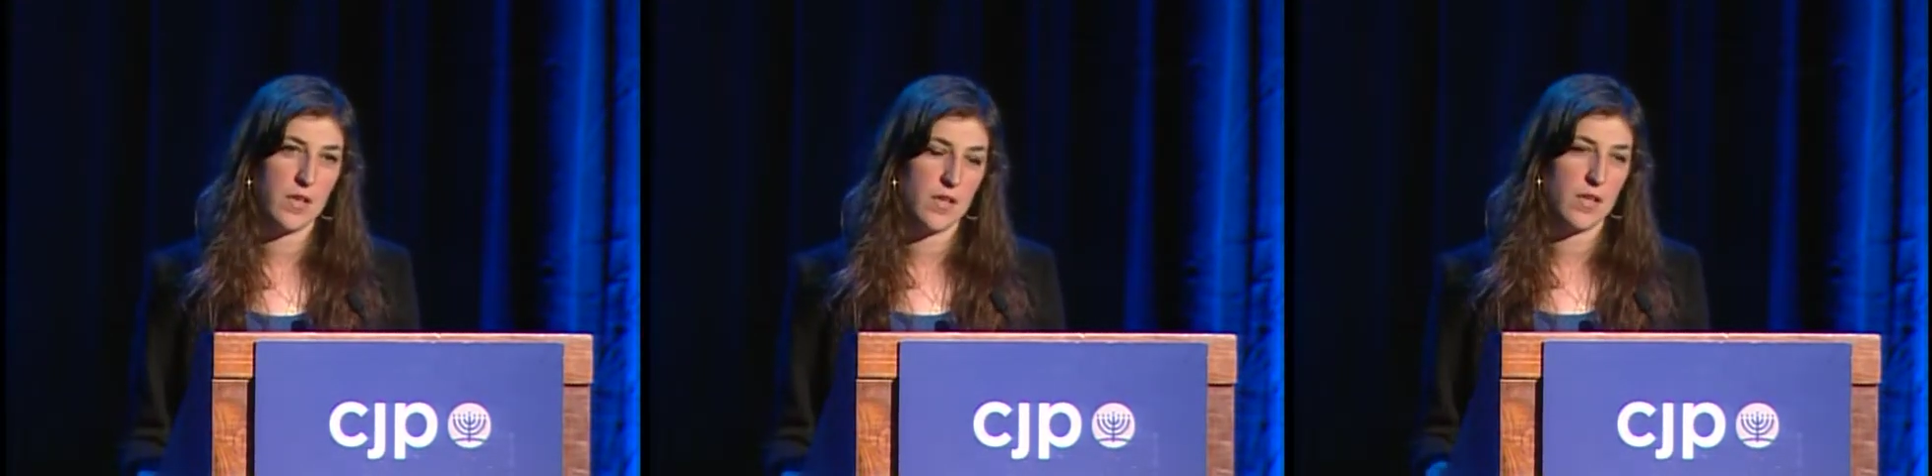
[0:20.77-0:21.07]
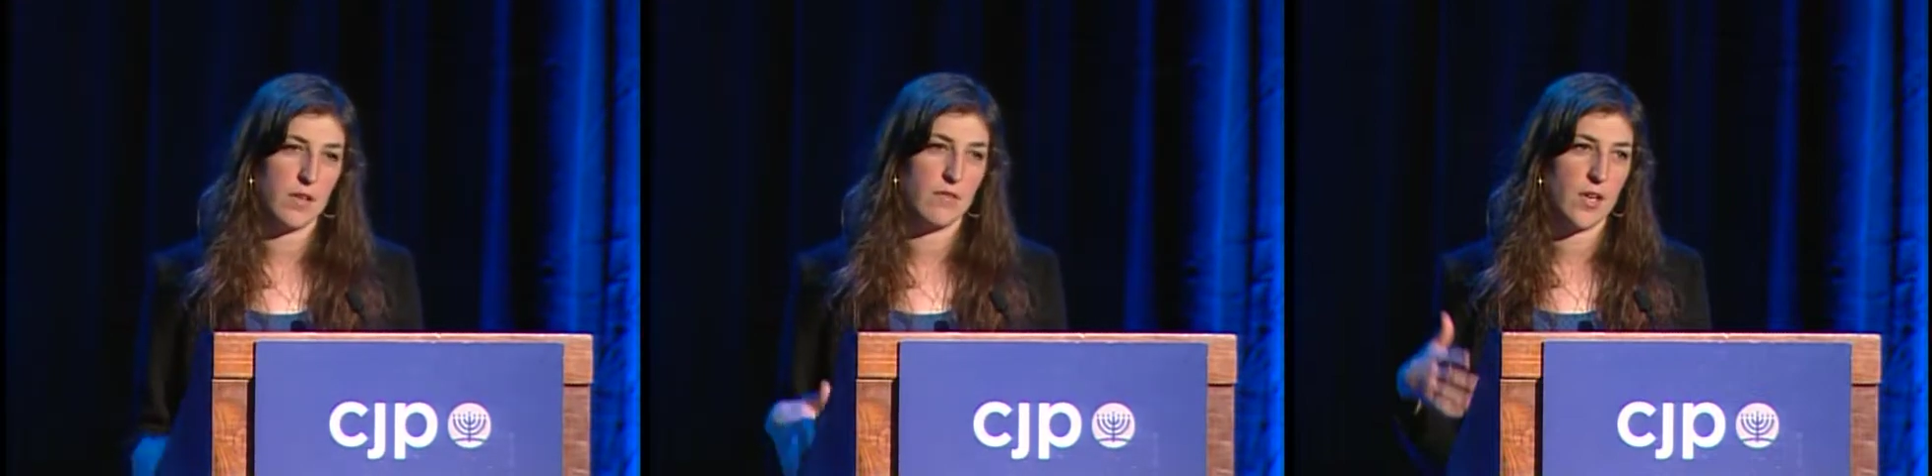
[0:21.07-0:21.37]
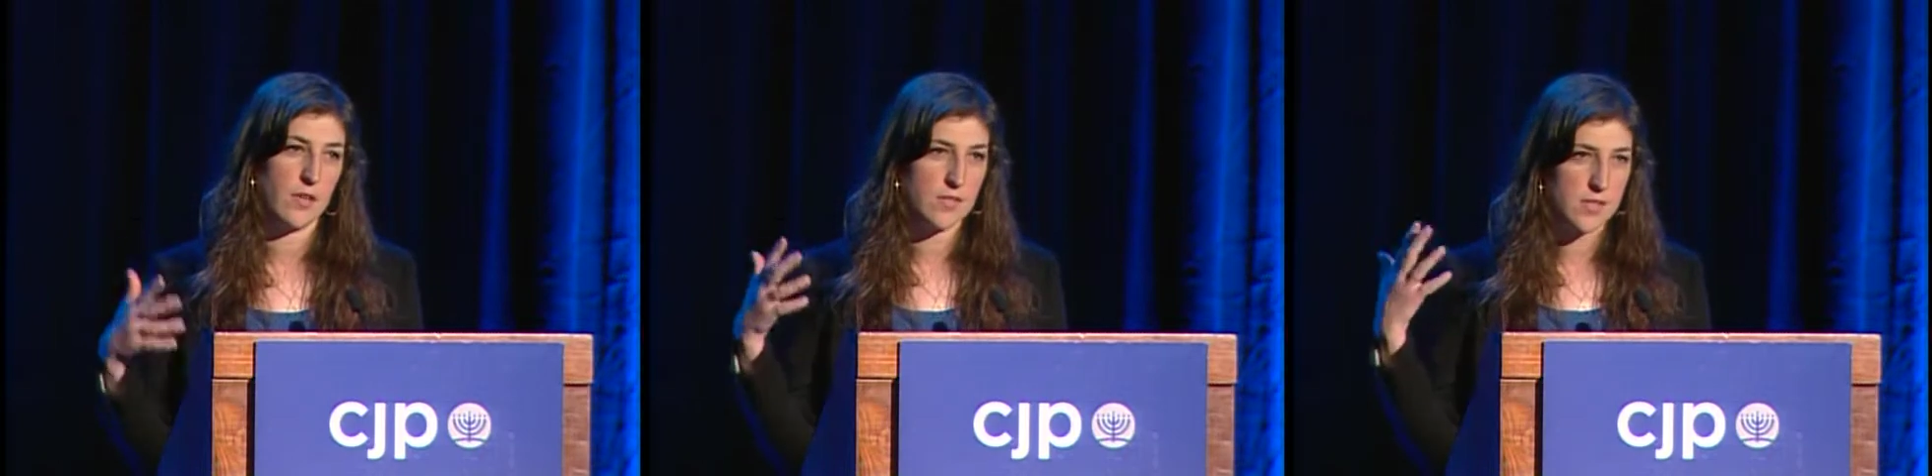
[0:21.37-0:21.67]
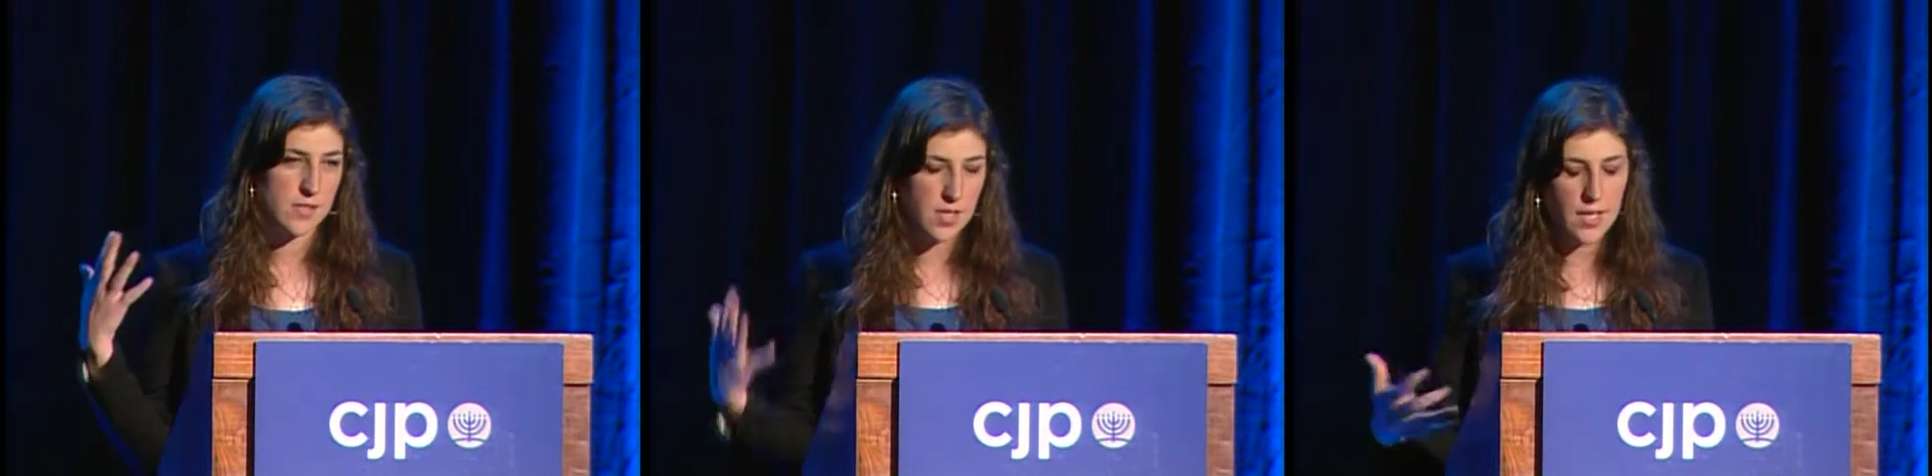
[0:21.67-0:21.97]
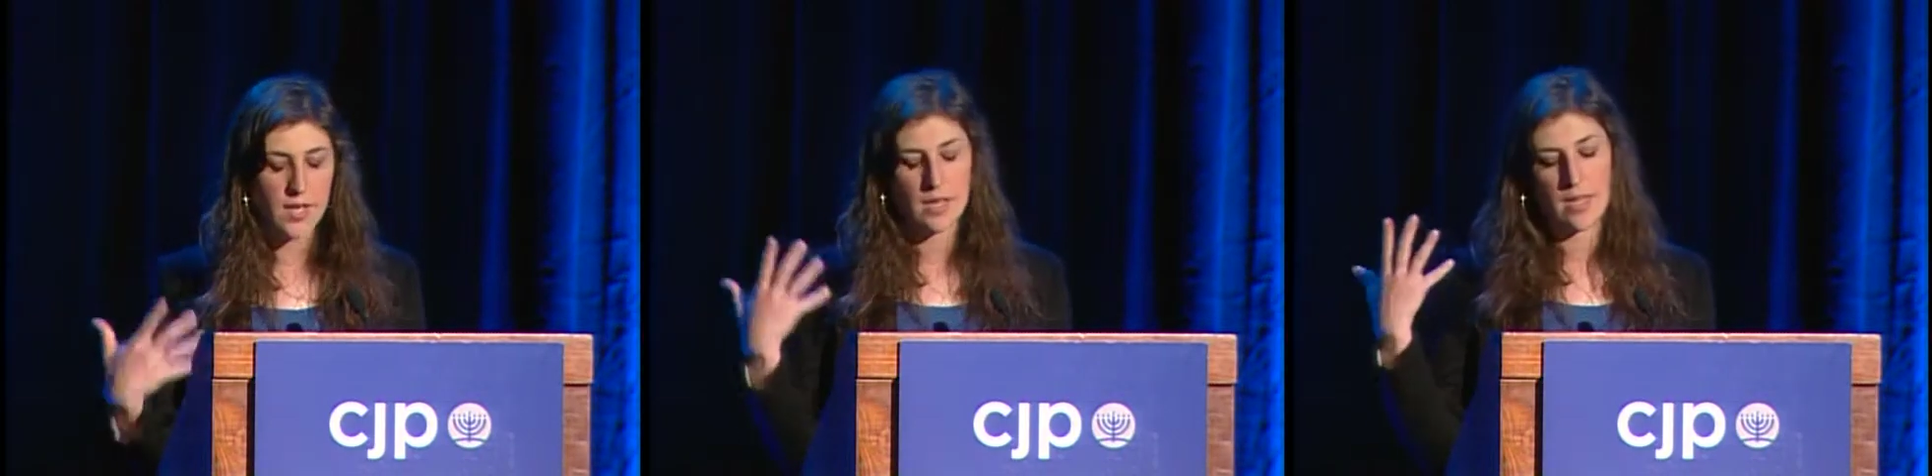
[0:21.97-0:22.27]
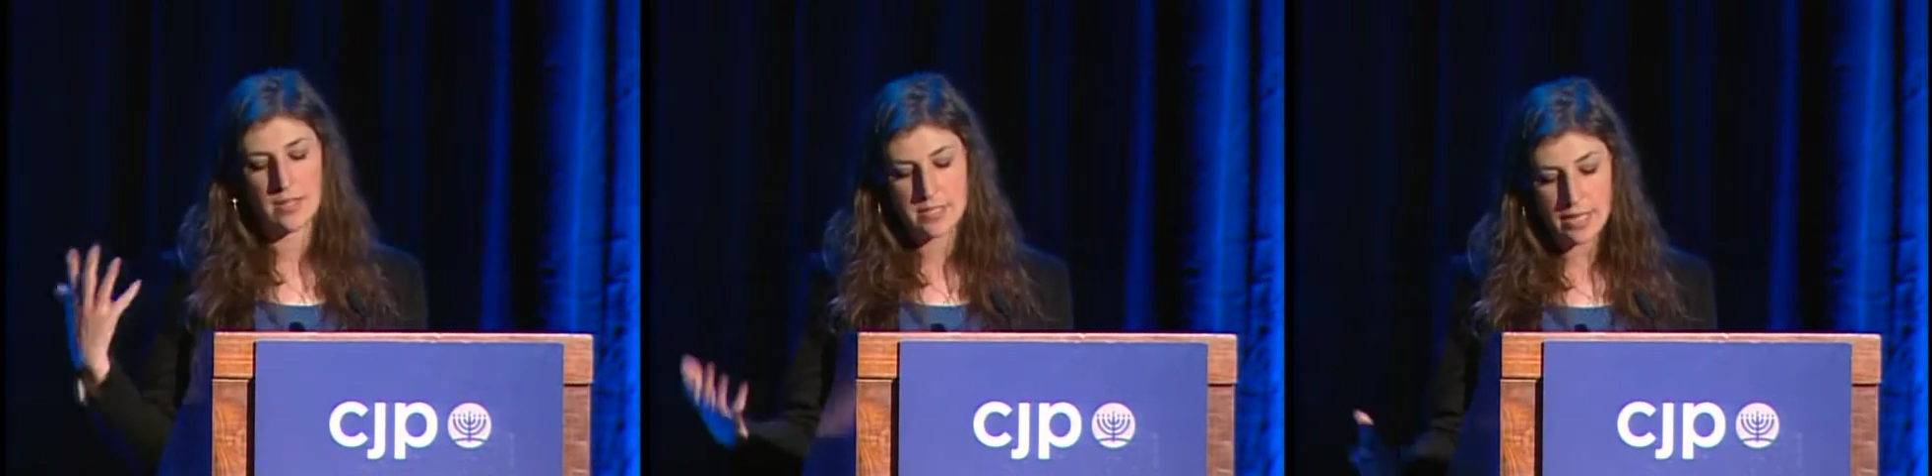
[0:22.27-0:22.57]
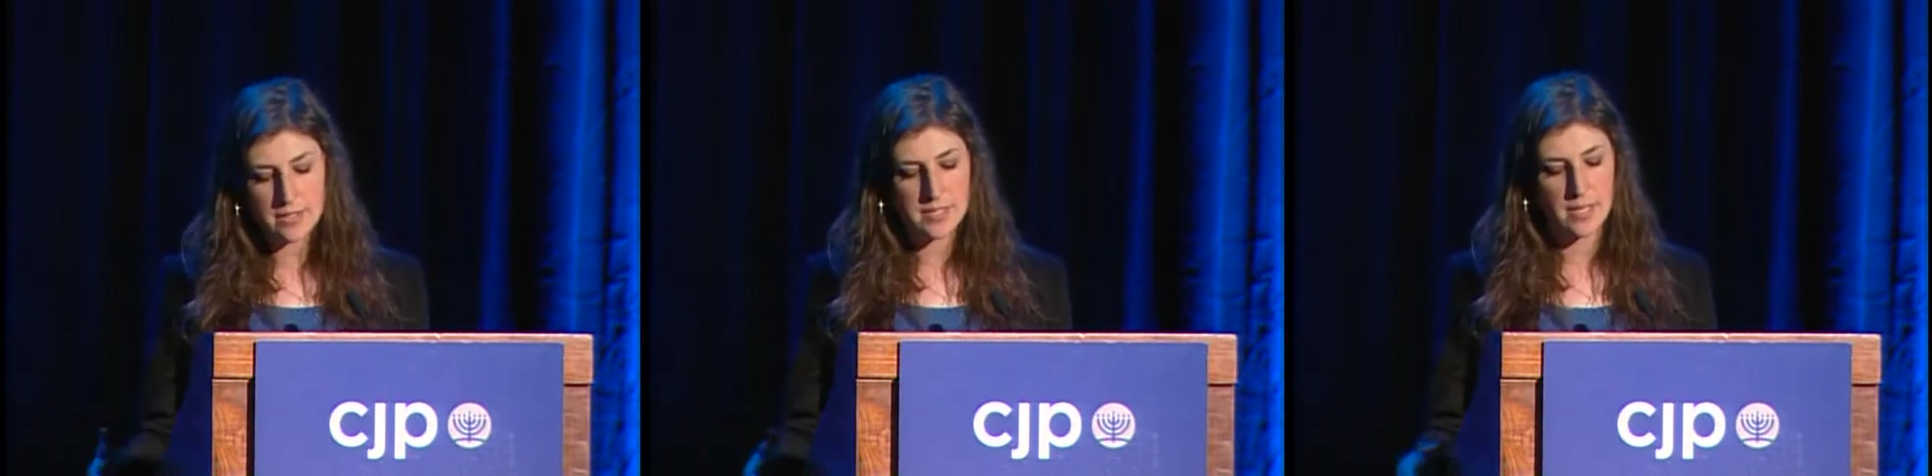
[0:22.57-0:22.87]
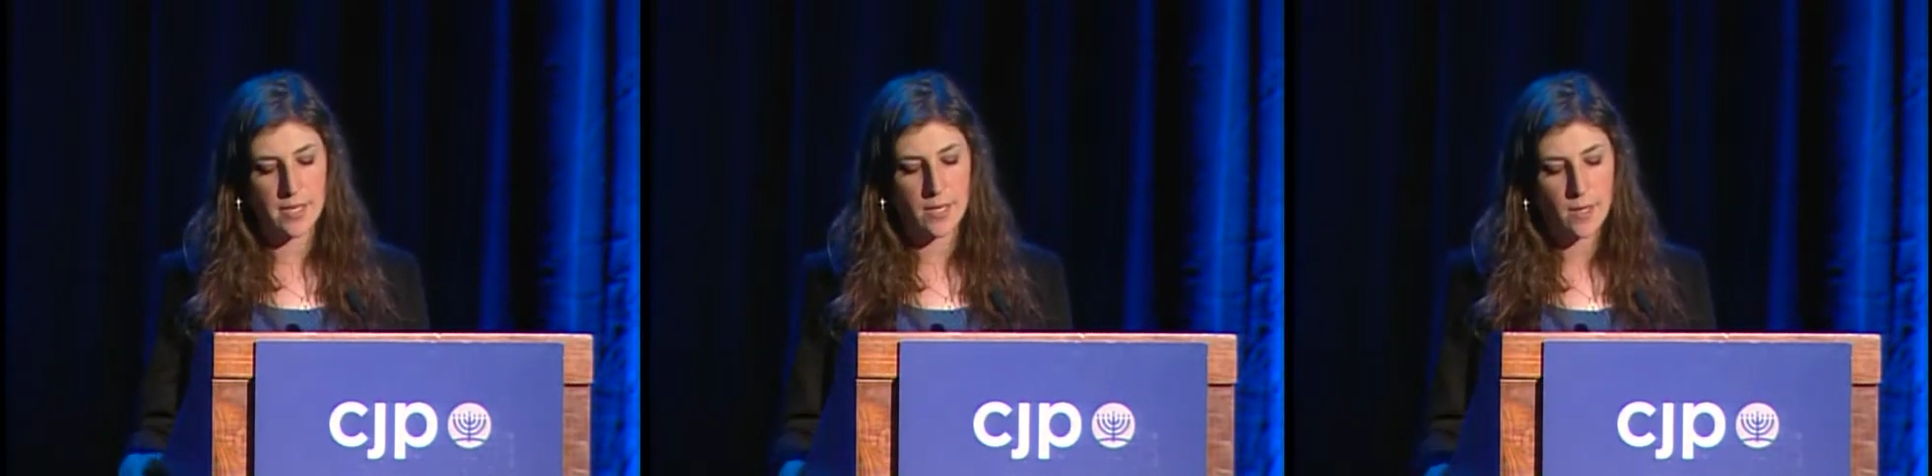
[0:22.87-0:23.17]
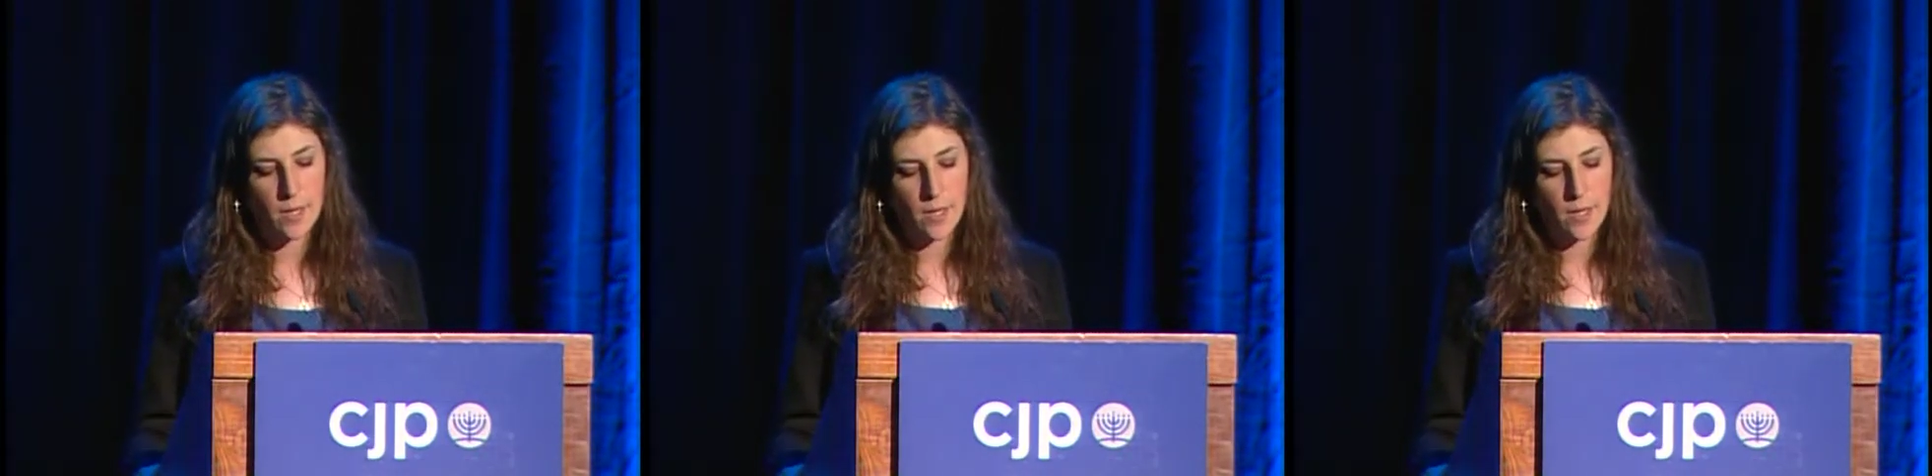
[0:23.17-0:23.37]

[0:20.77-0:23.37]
it involves singing and dancing,